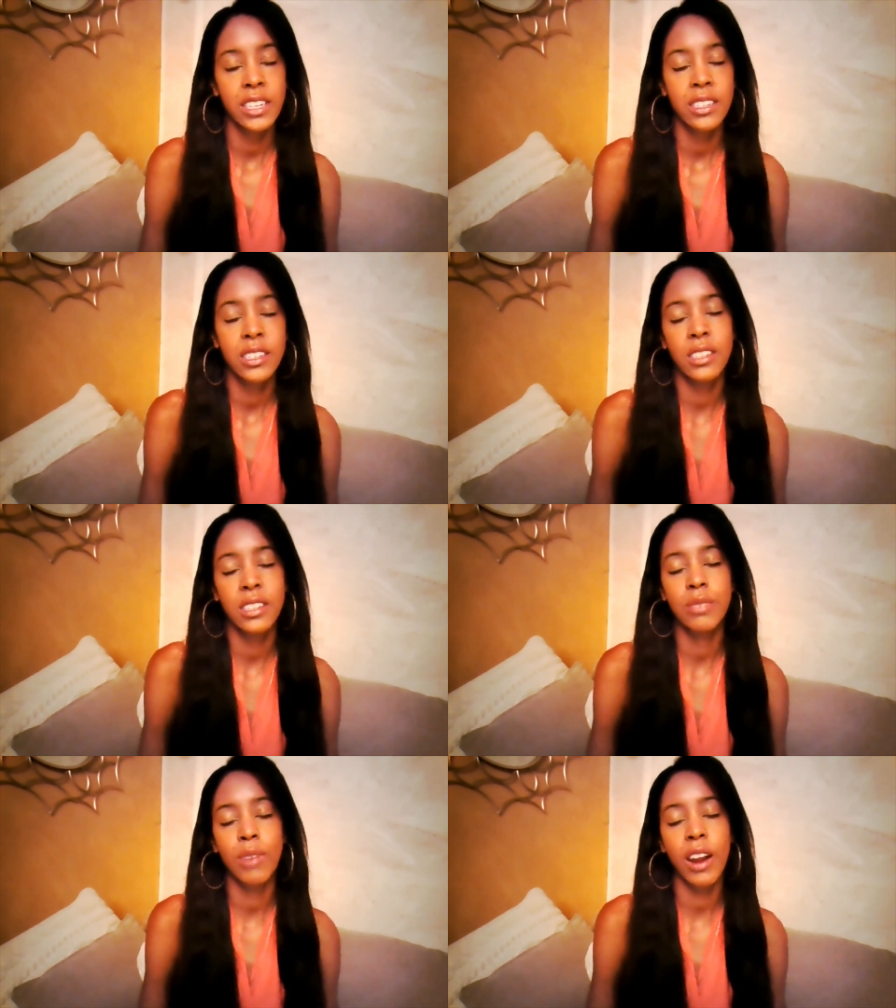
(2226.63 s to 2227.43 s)

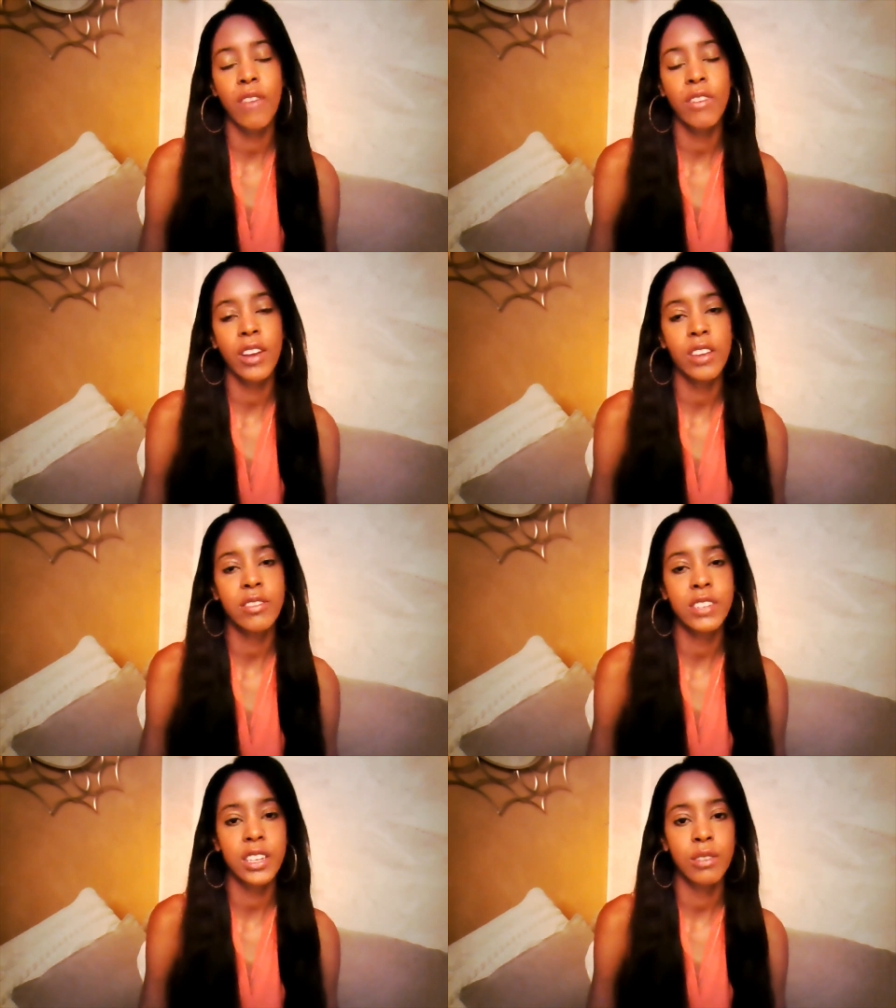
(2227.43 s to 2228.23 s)
Just whatever you
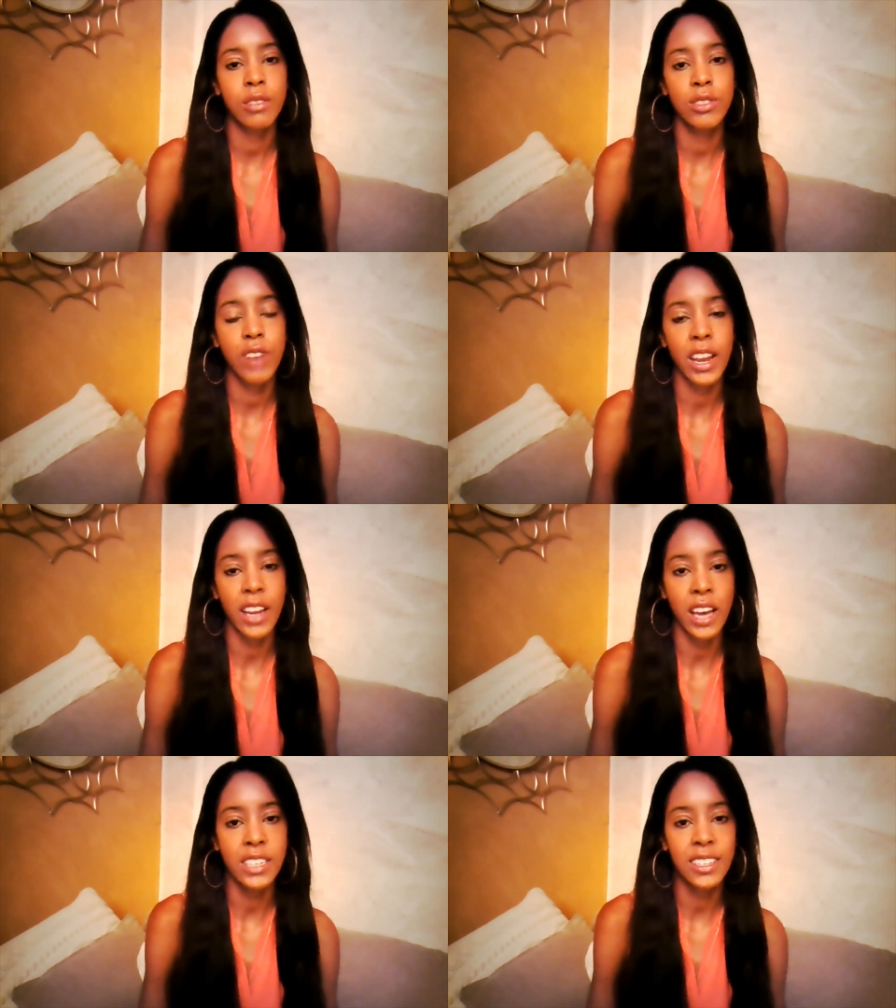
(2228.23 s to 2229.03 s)
do, try
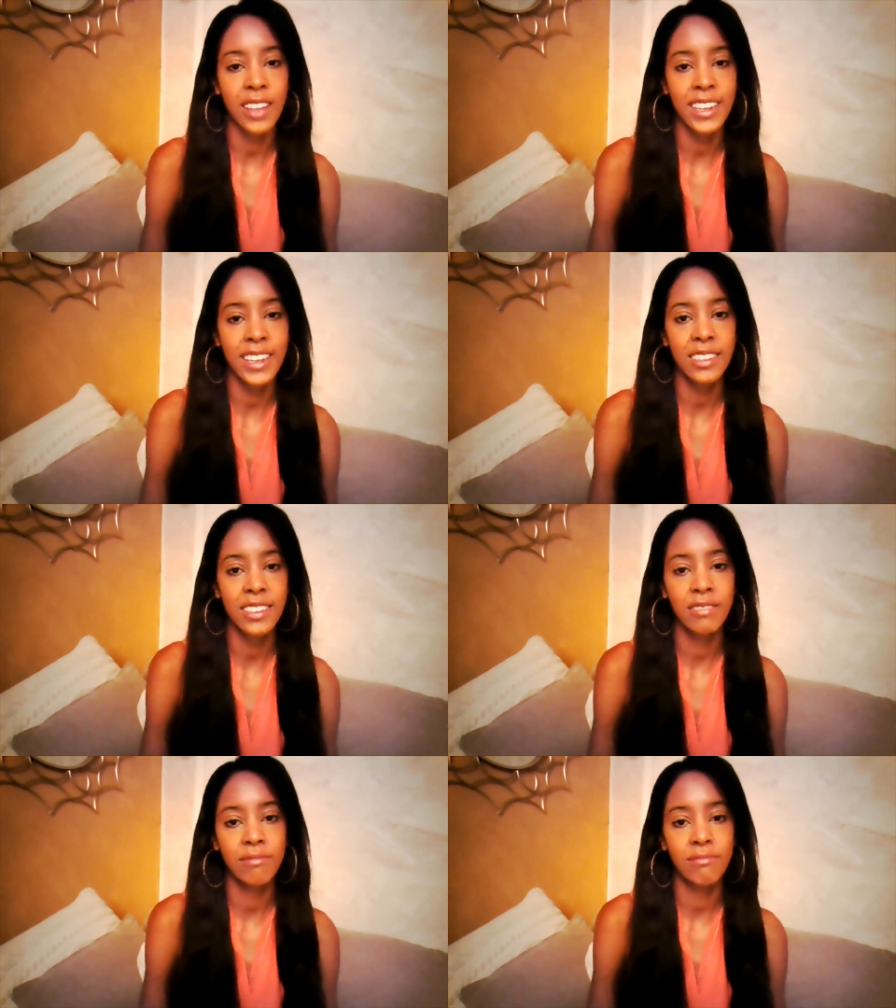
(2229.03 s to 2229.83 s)
not to let it
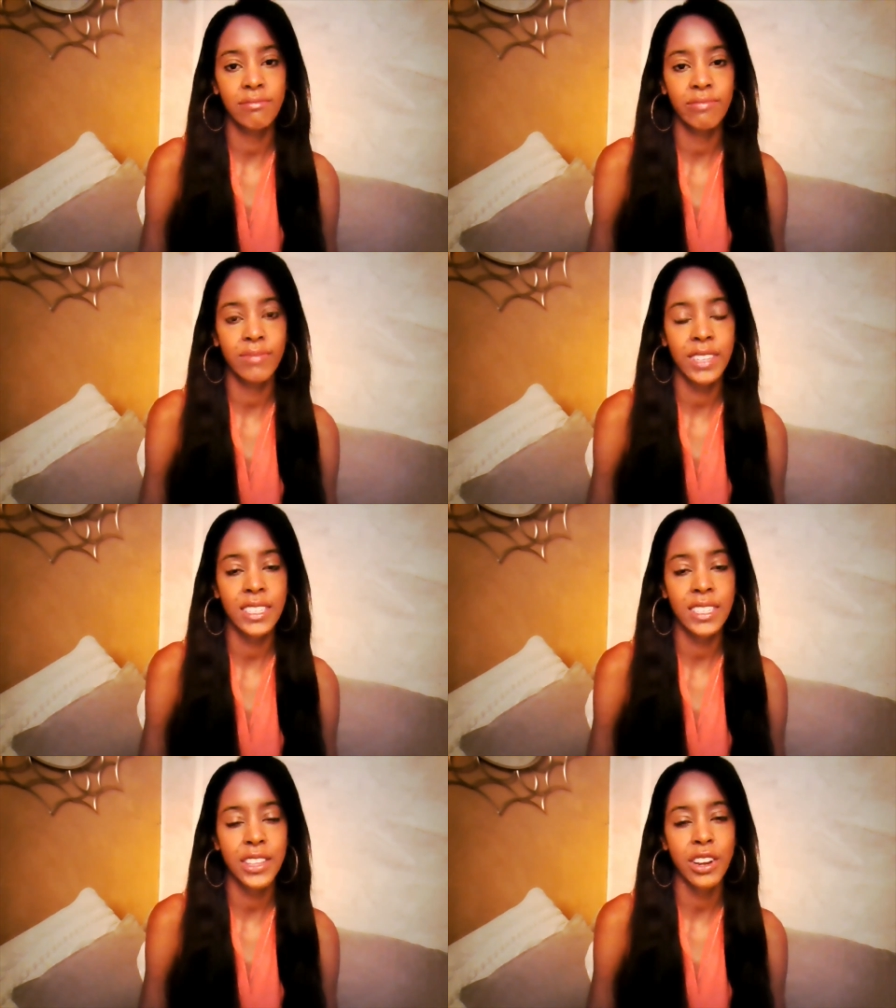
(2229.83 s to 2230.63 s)

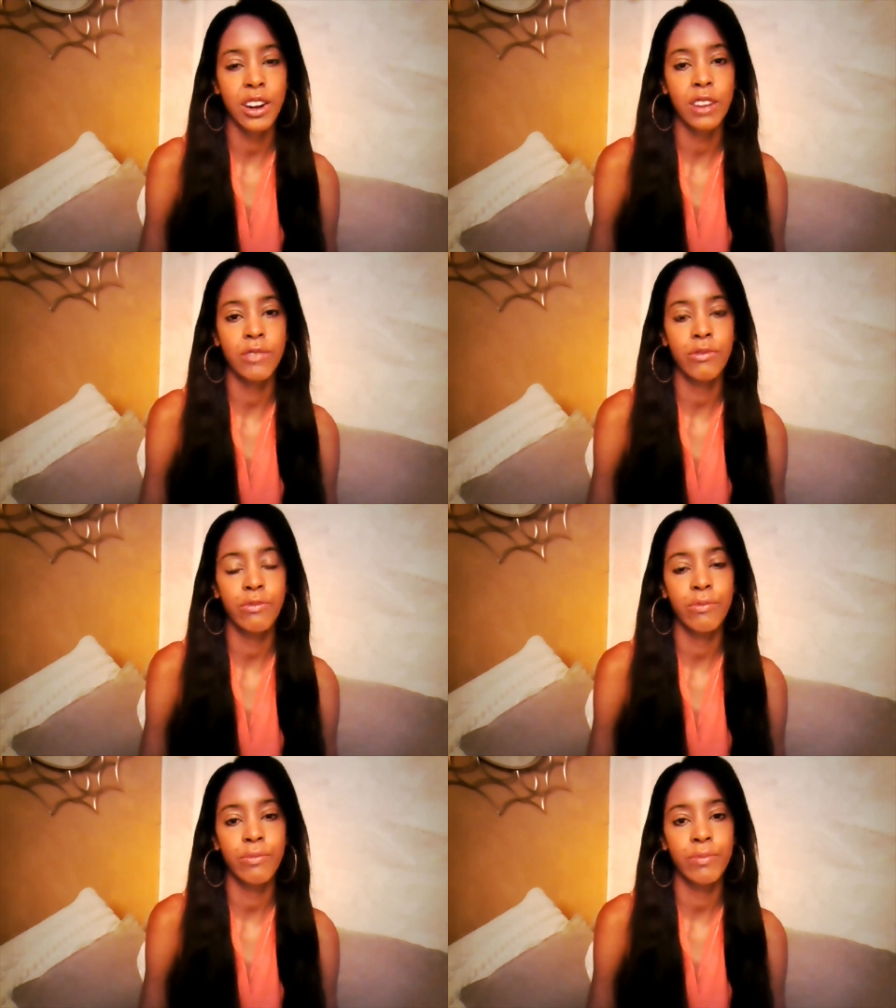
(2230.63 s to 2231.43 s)
sit there
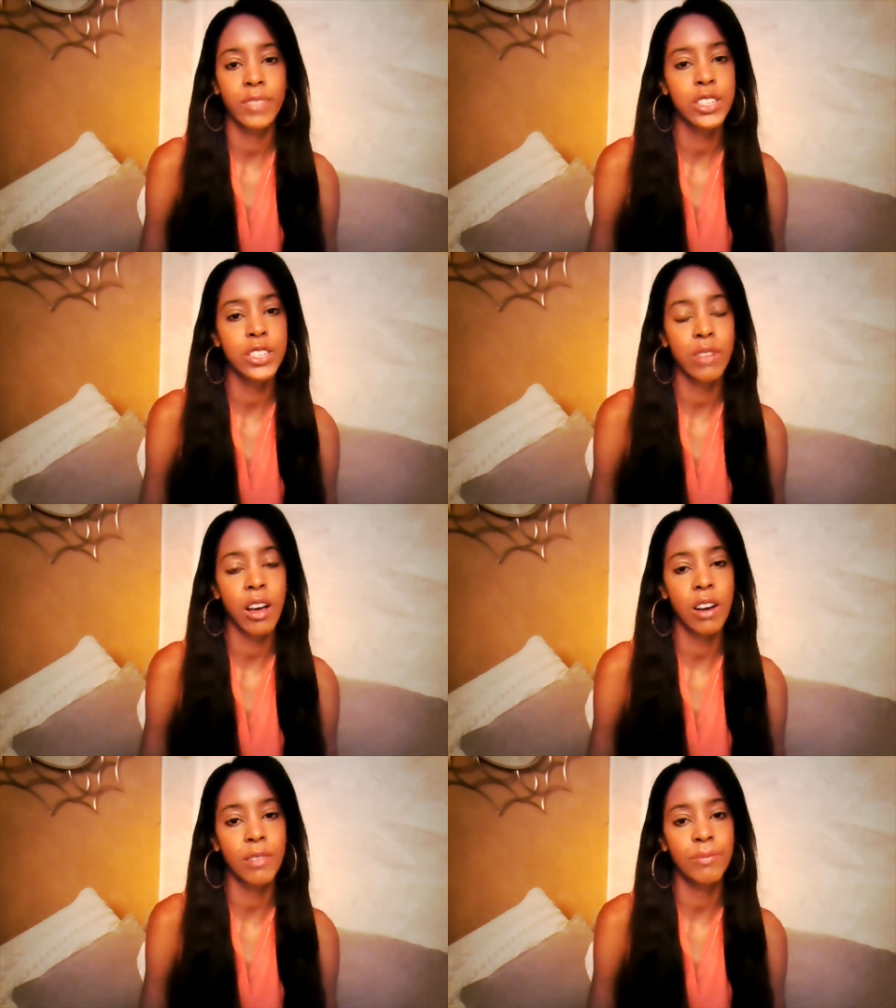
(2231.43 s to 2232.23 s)
too
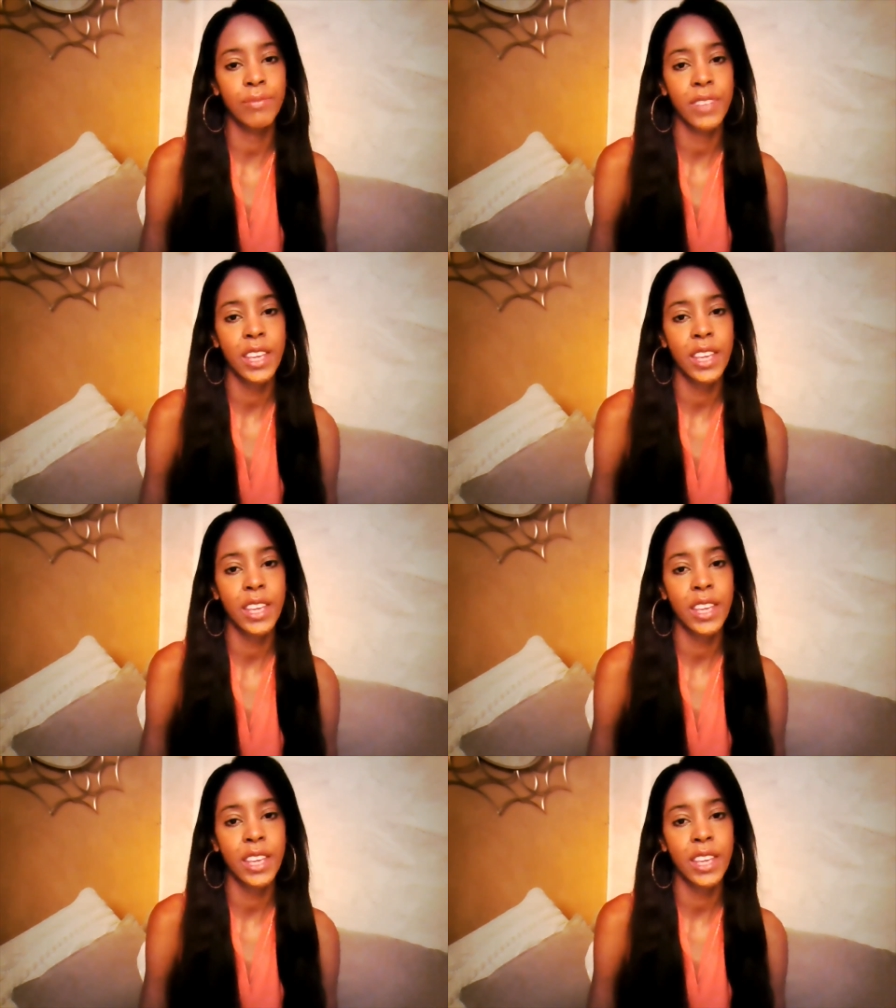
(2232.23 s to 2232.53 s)
long,